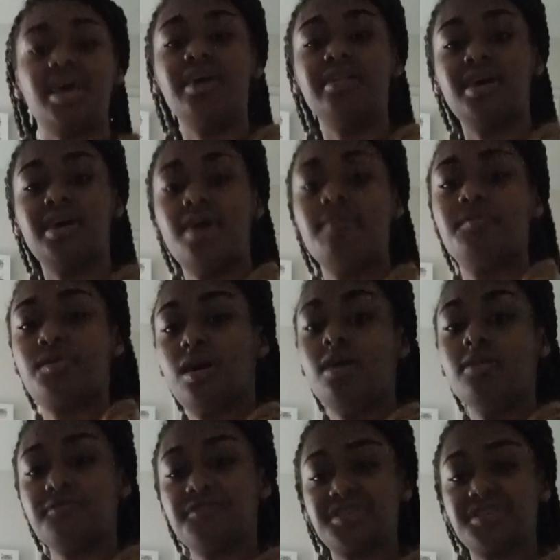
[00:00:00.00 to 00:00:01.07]
and have a
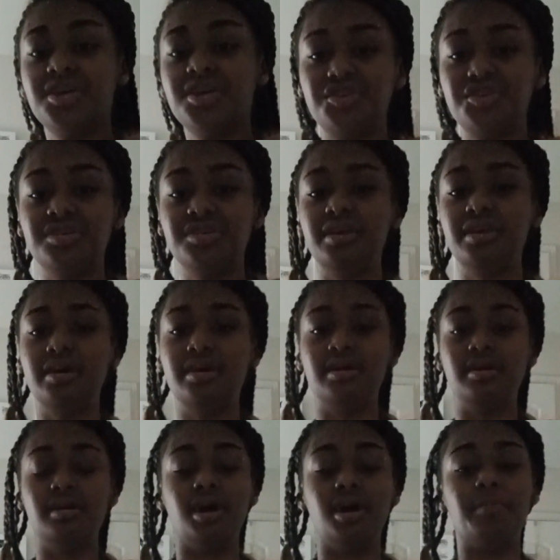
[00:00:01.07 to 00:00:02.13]
conversation
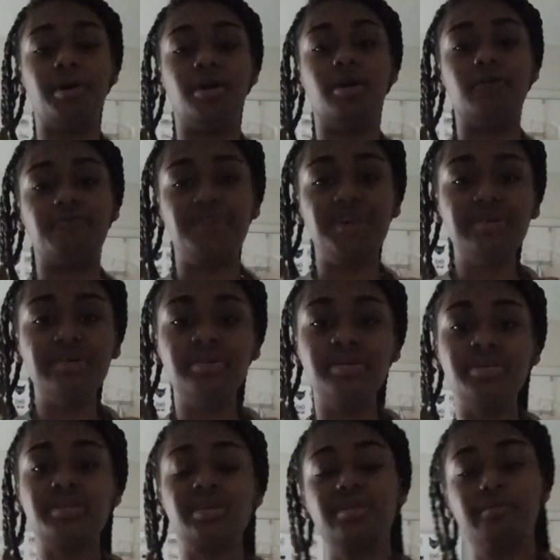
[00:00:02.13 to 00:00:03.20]
about
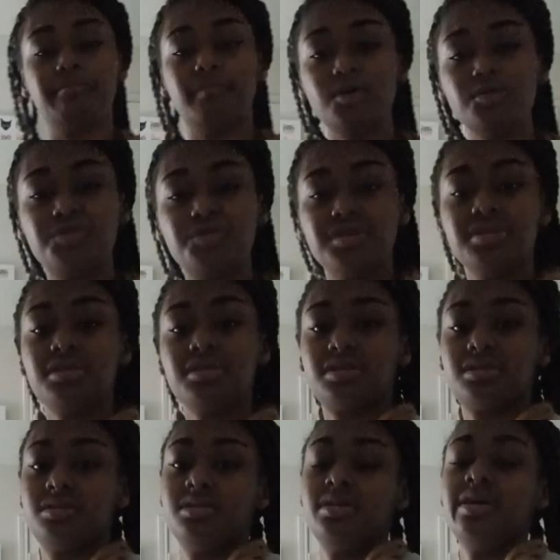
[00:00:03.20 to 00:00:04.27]
feelings and emotions
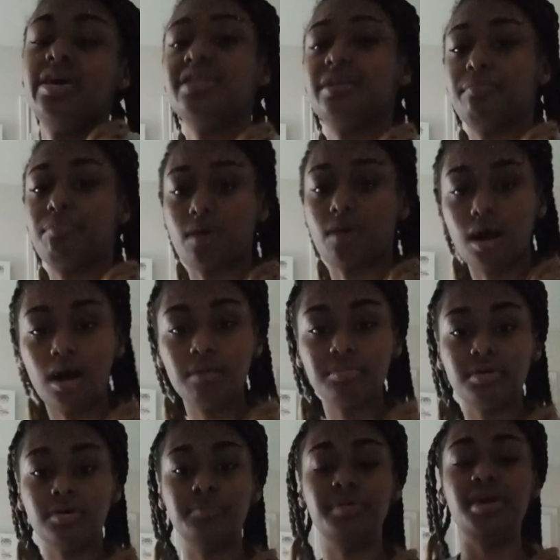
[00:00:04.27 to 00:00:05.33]
and the
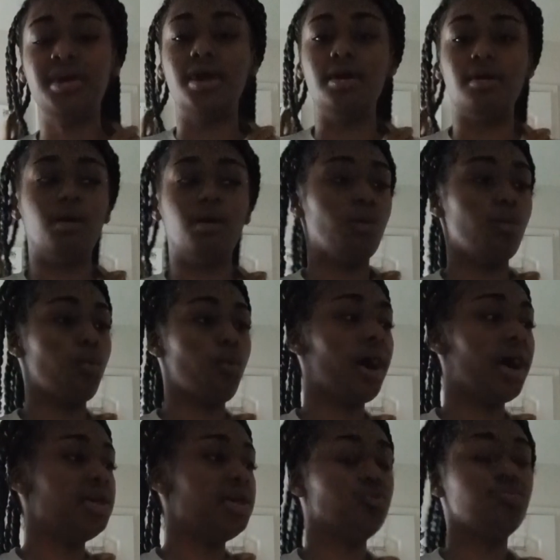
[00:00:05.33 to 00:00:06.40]
problem and
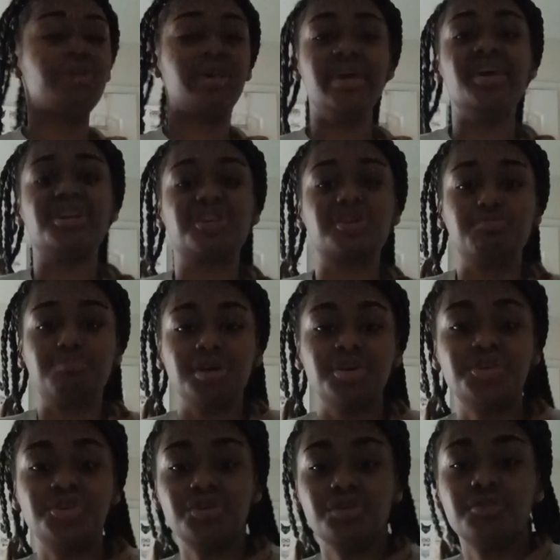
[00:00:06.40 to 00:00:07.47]
why you can't
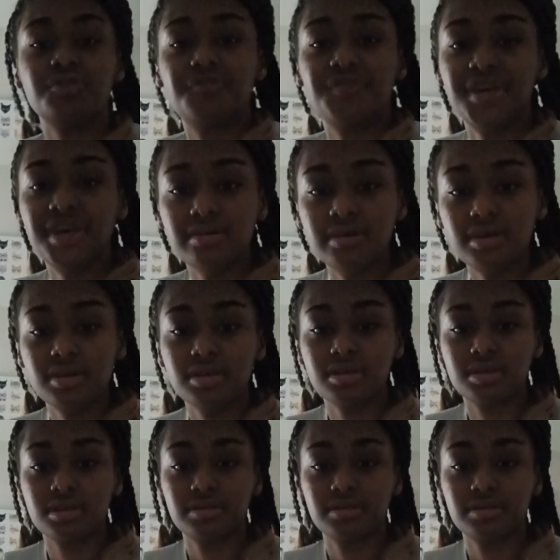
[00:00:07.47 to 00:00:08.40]
express your feelings,